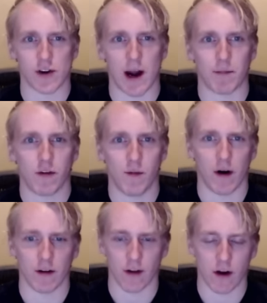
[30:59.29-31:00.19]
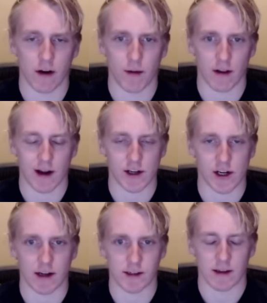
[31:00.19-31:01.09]
dropped two balls that could have been
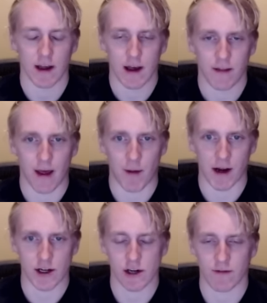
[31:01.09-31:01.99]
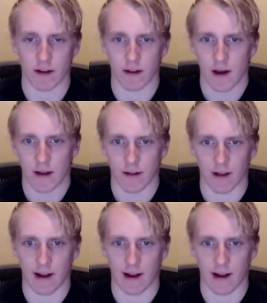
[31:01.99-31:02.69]
touchdowns, and that might have shifted the